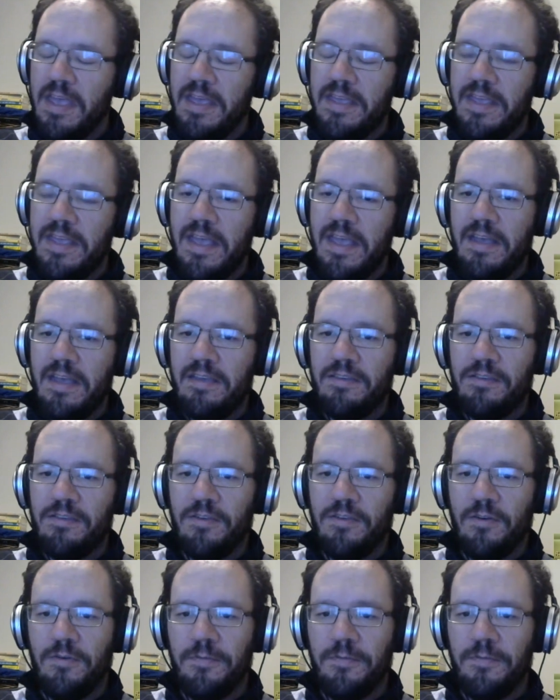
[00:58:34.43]
Yeah,
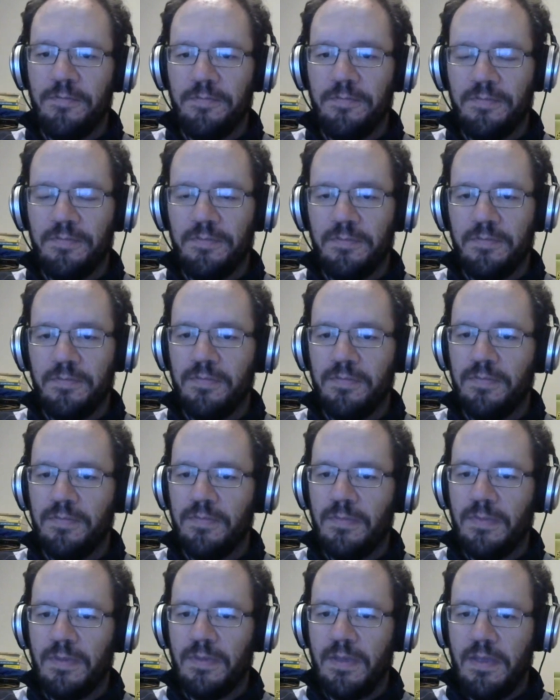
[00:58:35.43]
so
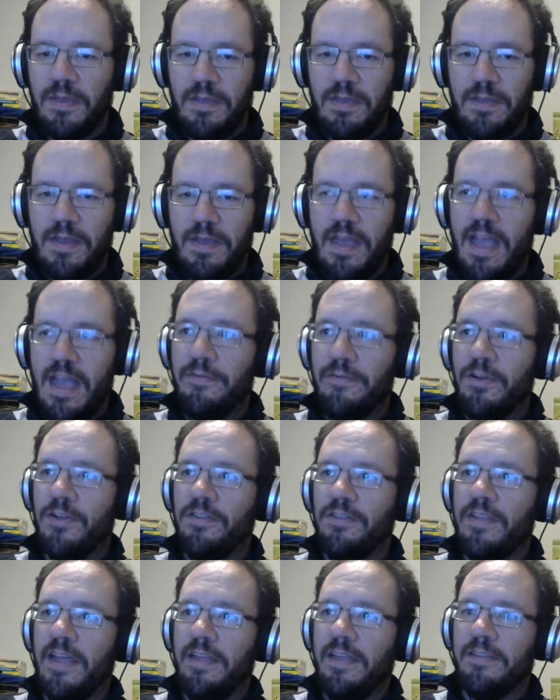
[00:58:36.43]
have a good
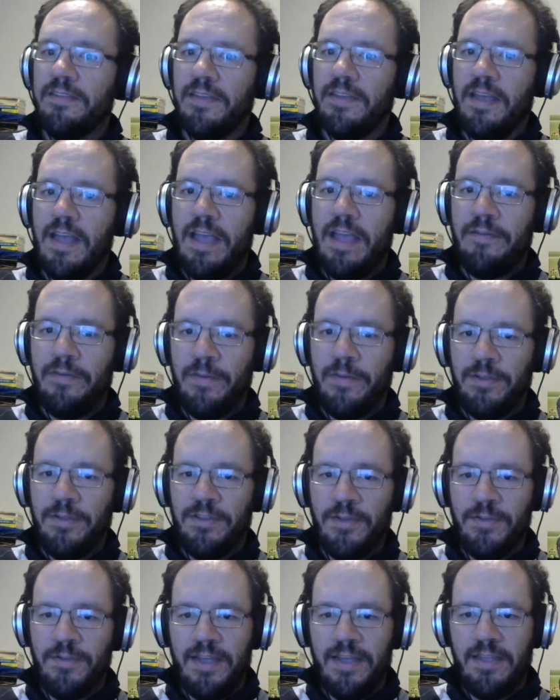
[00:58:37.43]
night, everyone
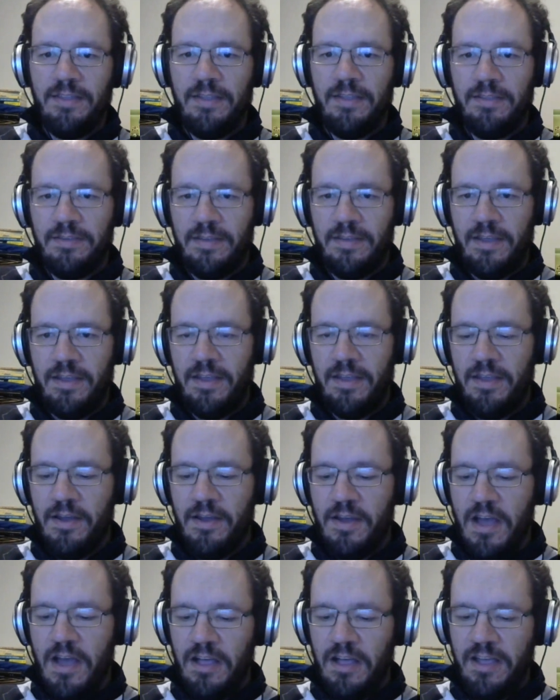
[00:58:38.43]
tuning in, and
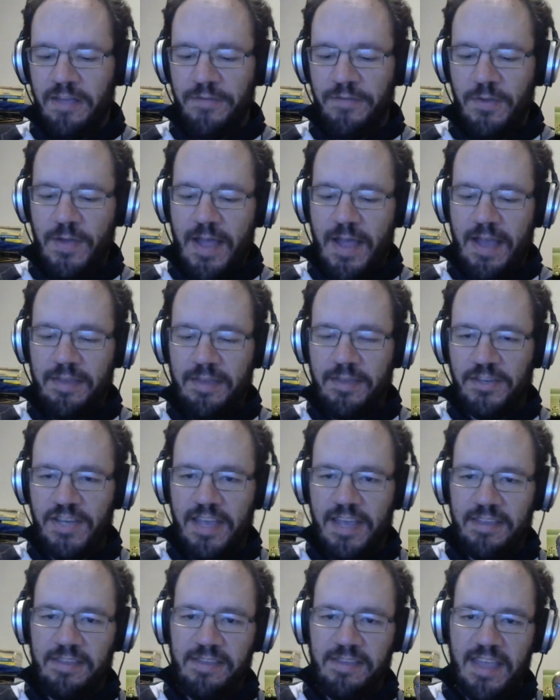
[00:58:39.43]
I'll give you guys a
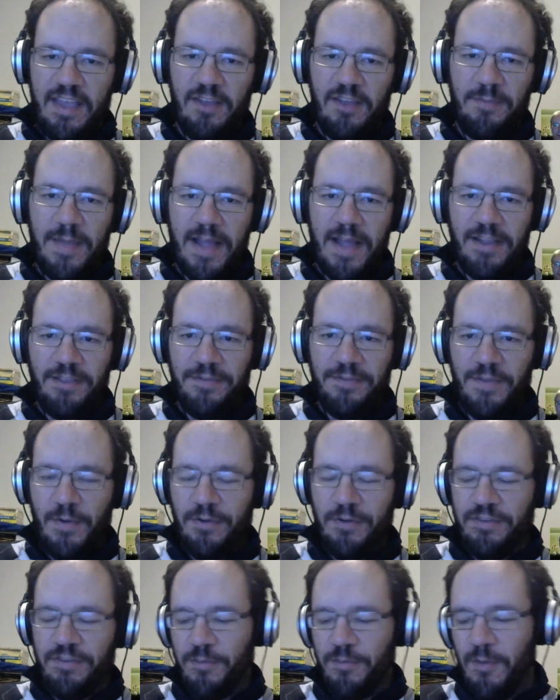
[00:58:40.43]
chance to say goodbye to the
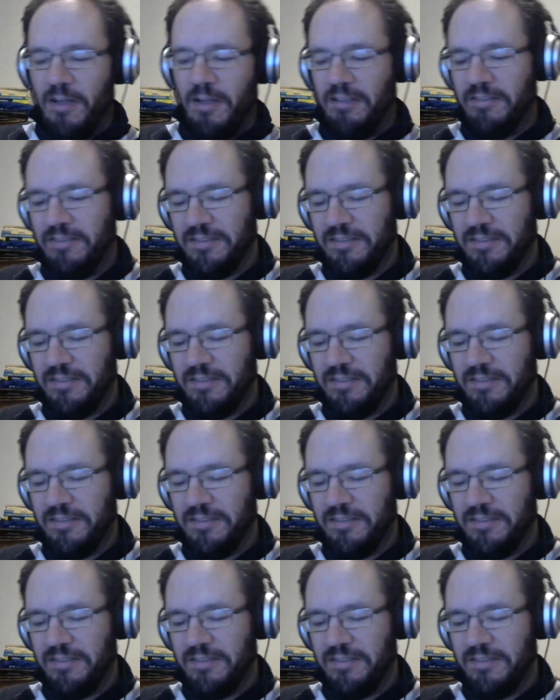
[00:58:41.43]
viewers as well.